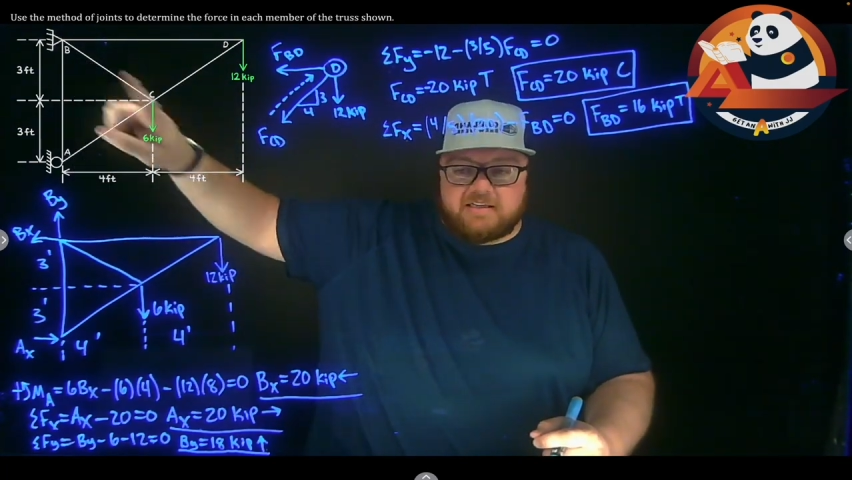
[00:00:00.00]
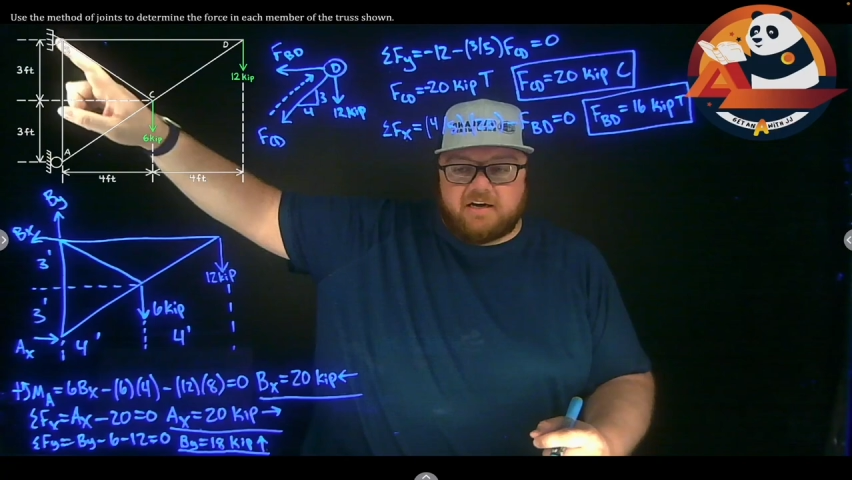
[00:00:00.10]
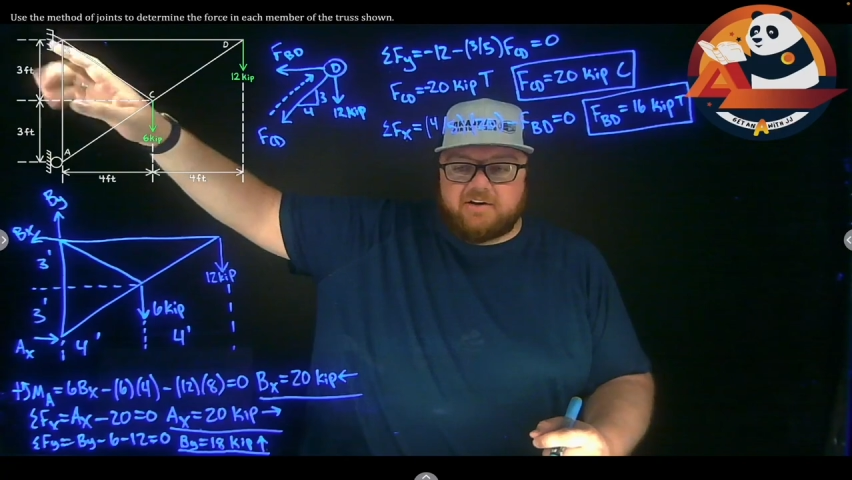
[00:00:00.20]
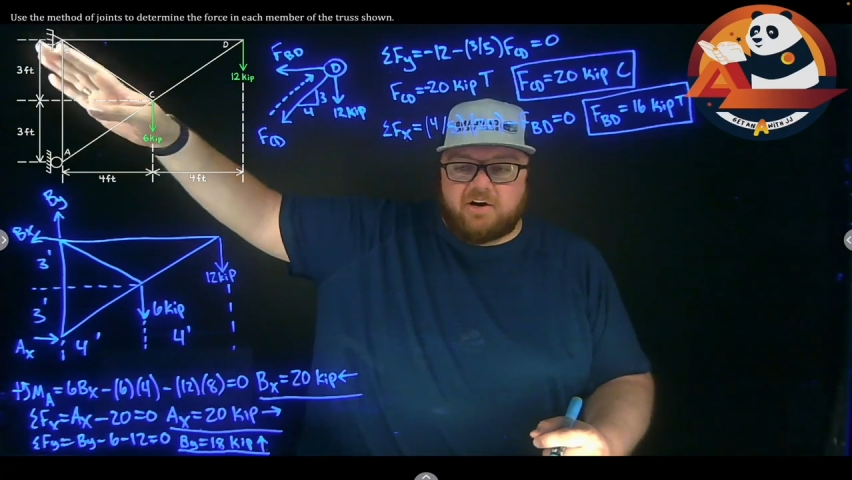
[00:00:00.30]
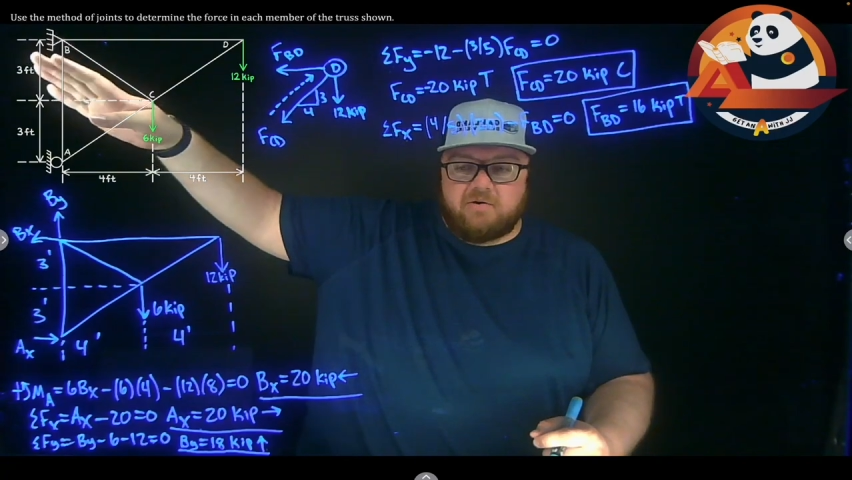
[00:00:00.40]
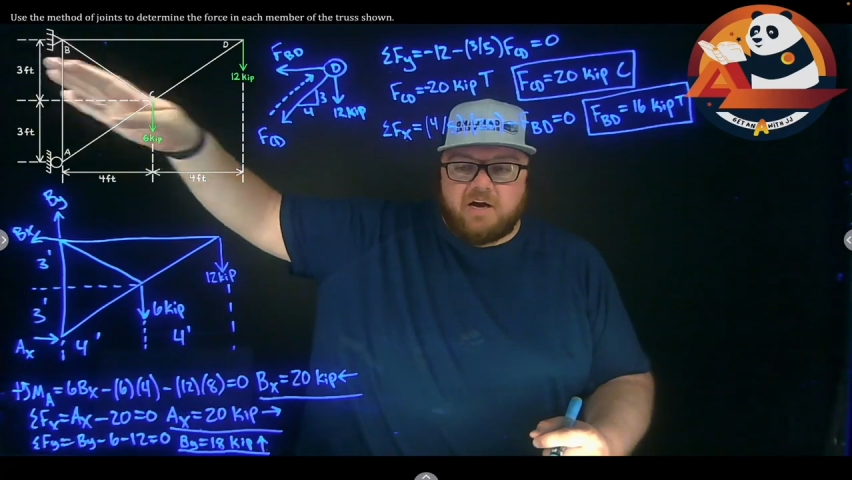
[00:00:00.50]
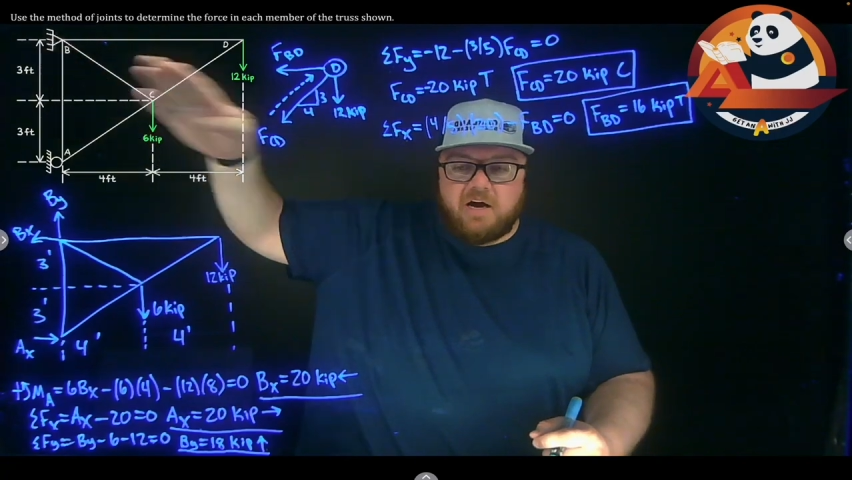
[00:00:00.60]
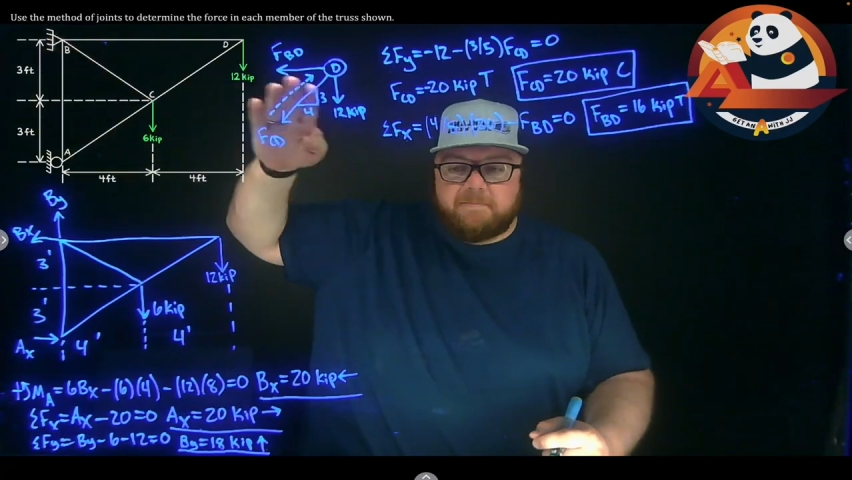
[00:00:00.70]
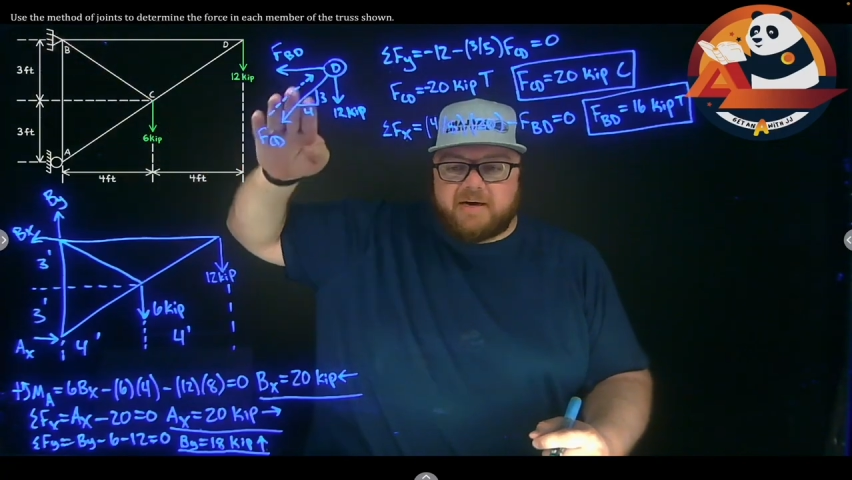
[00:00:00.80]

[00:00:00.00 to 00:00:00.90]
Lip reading: is an unknown,